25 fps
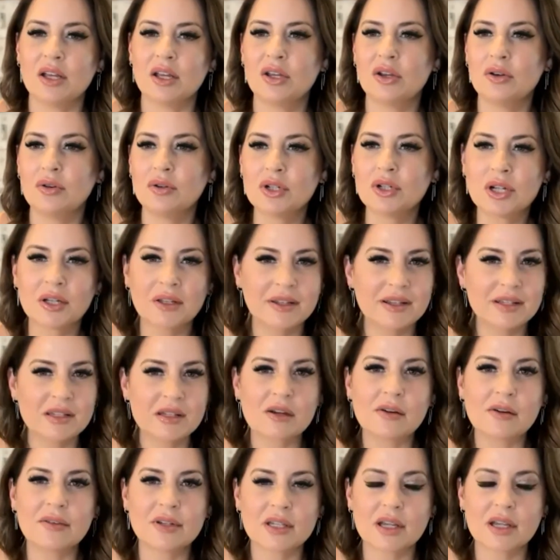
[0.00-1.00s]
Usually,
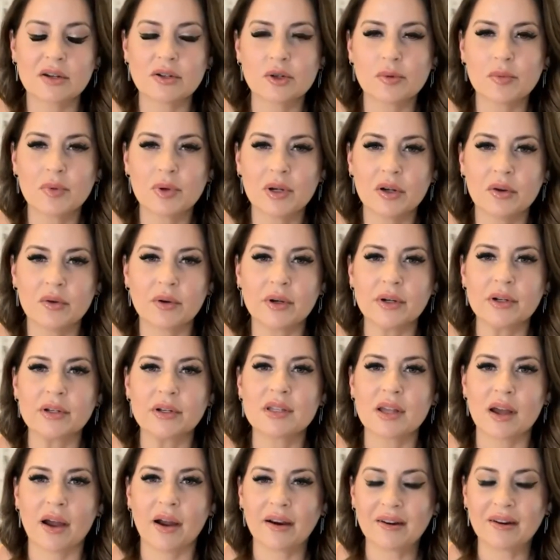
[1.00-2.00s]
service
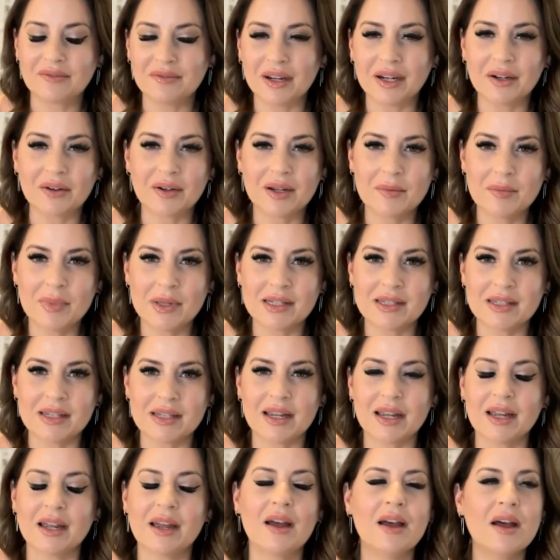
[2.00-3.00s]
entrepreneurs are very
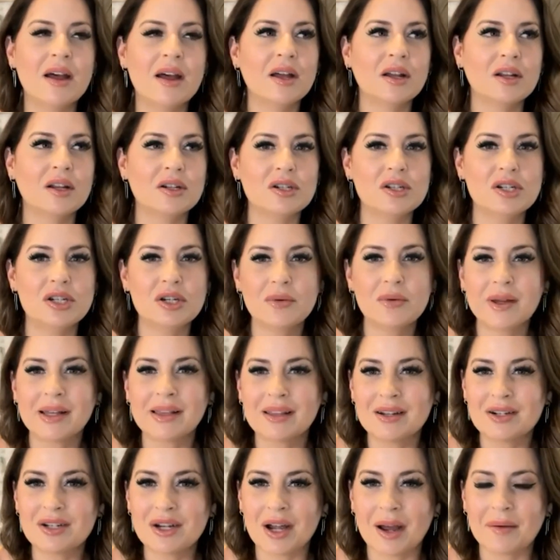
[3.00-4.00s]
busy doing
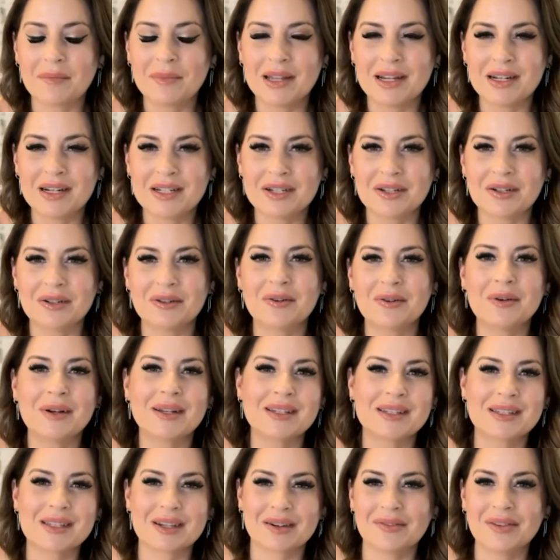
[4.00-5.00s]
the job they do,
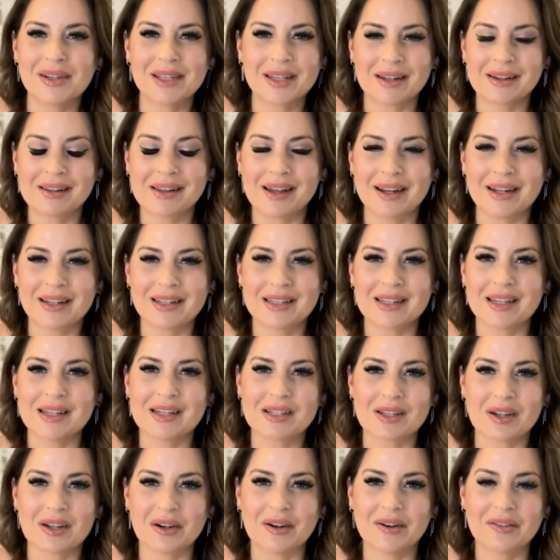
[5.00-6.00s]
serving the clients they
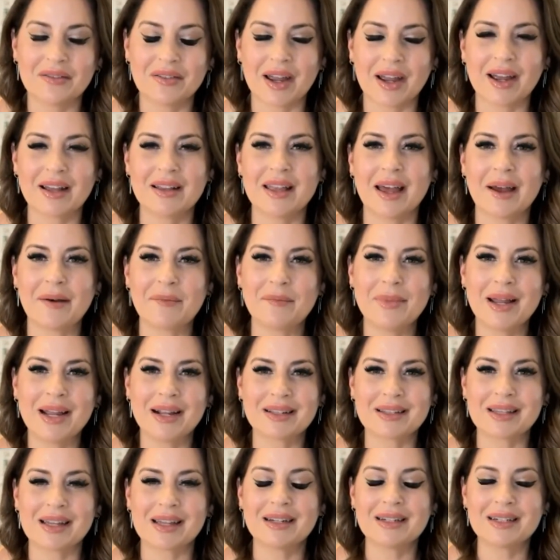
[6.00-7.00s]
serve, and that
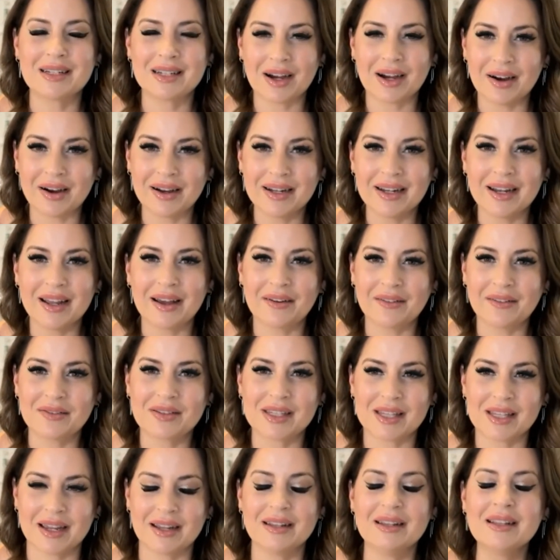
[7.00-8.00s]
makes a ton of
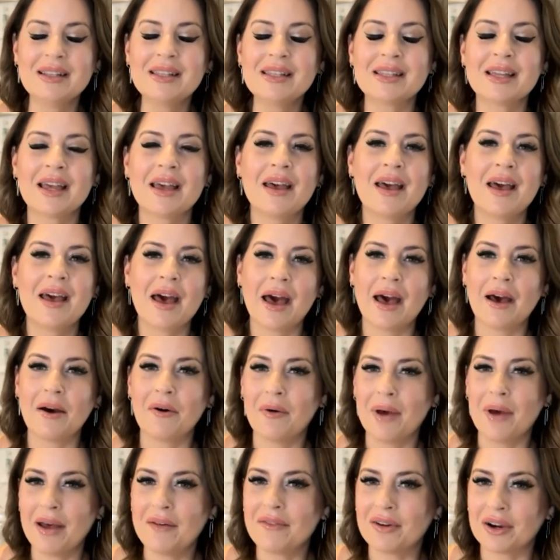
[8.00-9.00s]
sense.
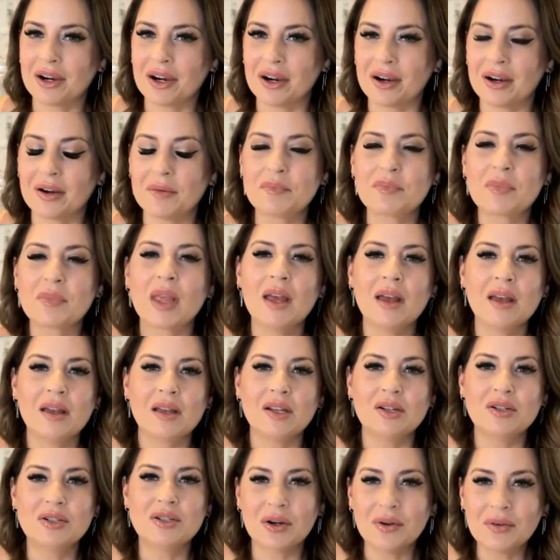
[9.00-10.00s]
However,
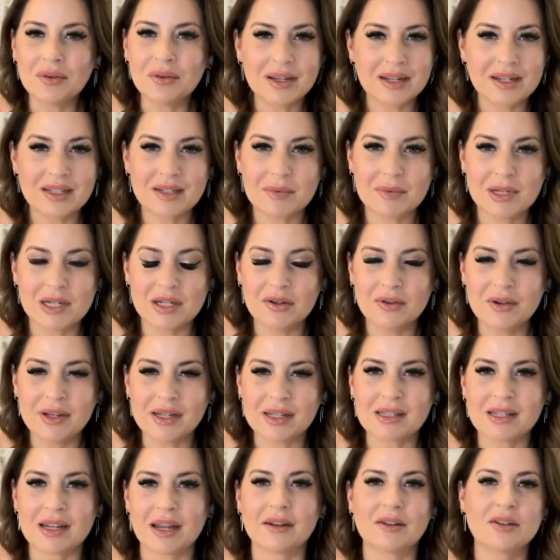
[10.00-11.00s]
you don't need to be
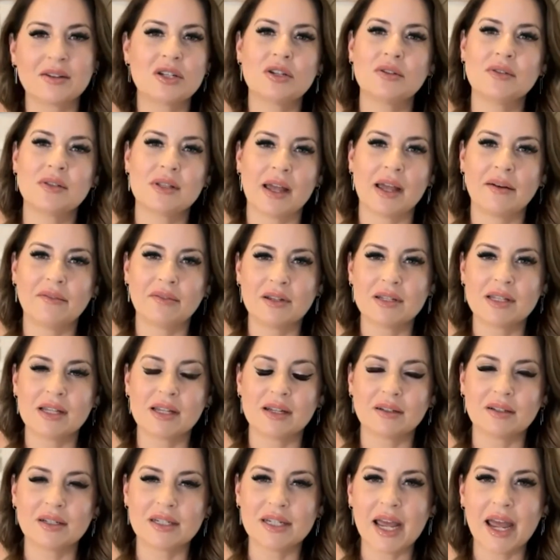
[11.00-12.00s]
doing styled shoots every
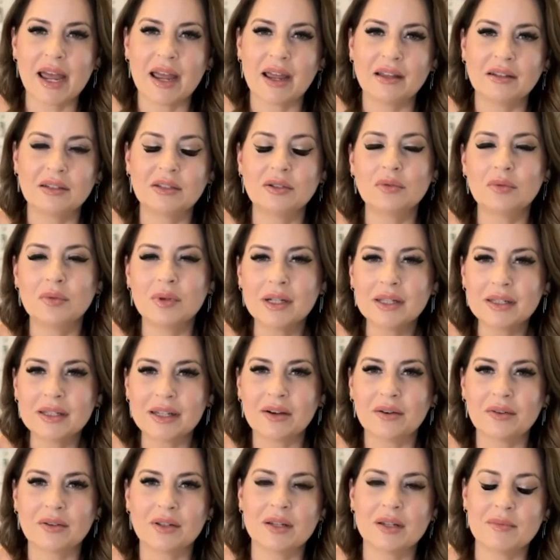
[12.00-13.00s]
single day. You
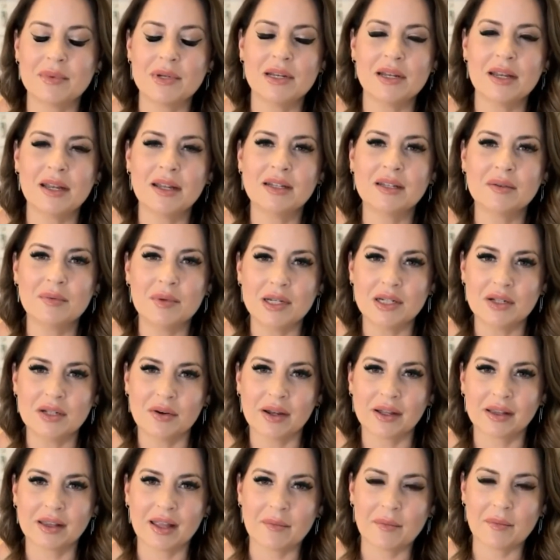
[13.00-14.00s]
really only need to be
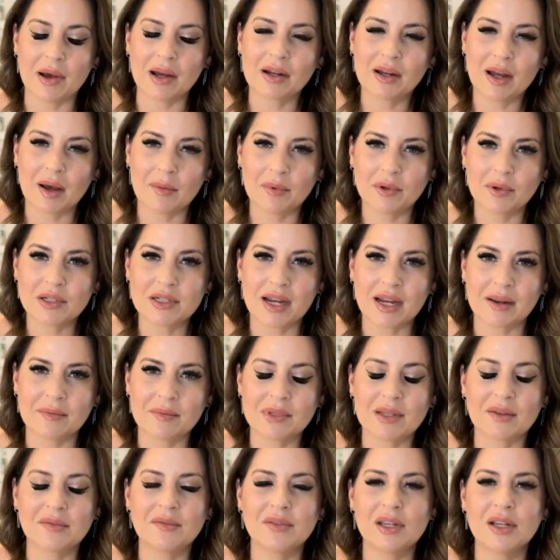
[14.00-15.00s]
doing them a couple
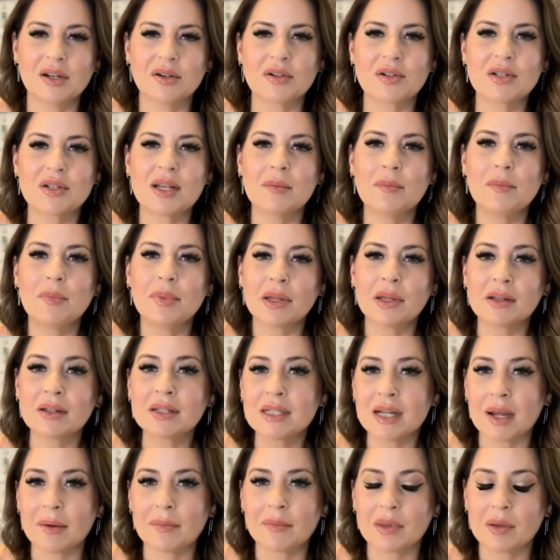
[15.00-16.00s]
times a year to
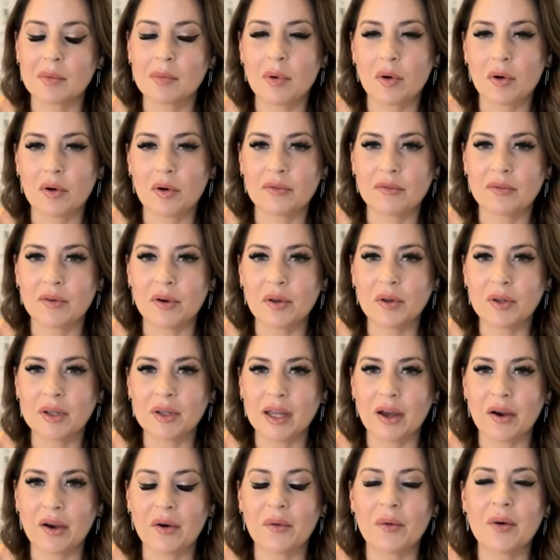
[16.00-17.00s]
build up the
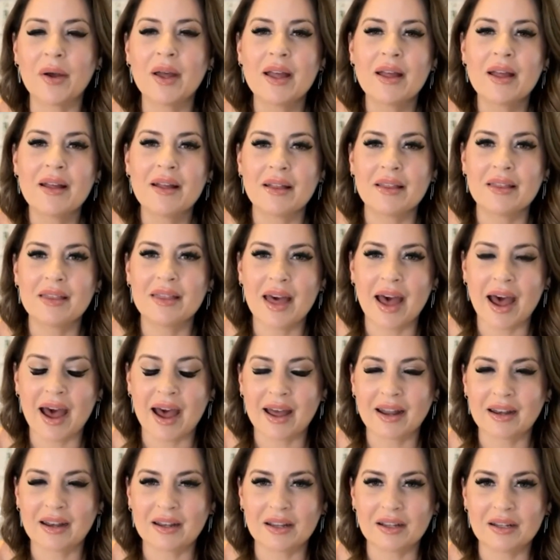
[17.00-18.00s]
portfolio
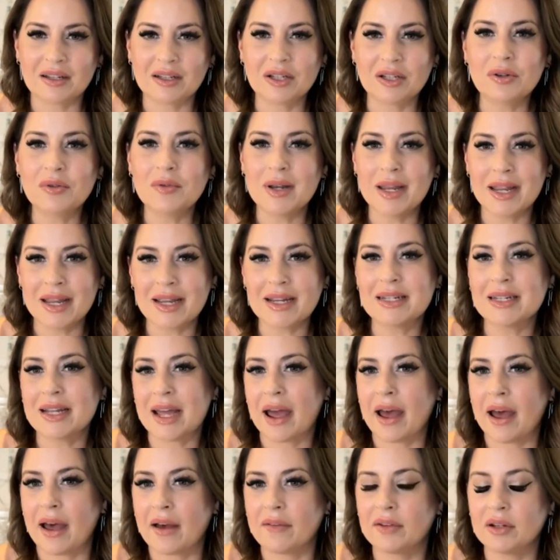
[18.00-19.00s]
that you need to
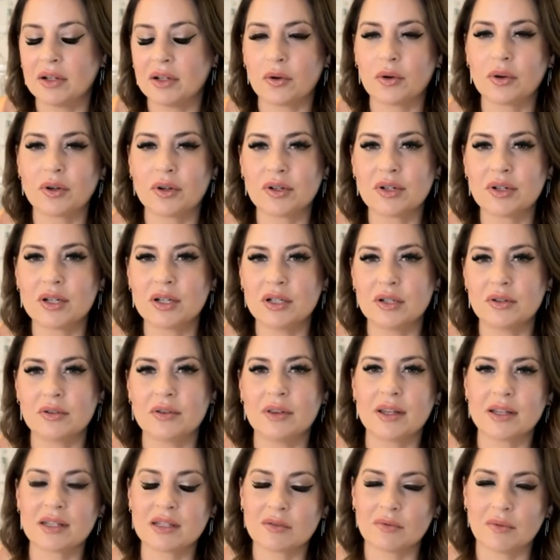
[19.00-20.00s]
have in order to do
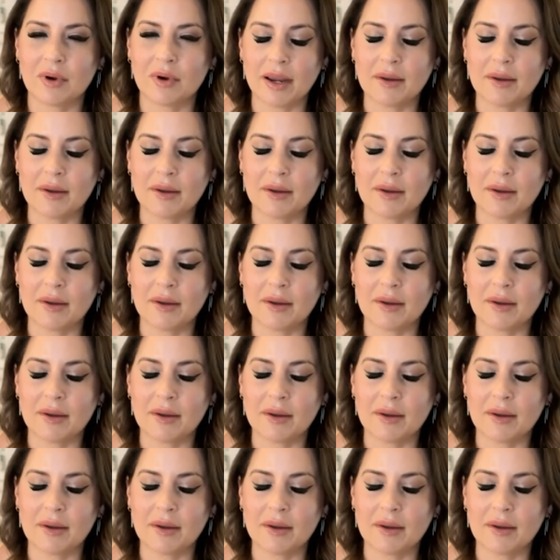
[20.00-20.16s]
this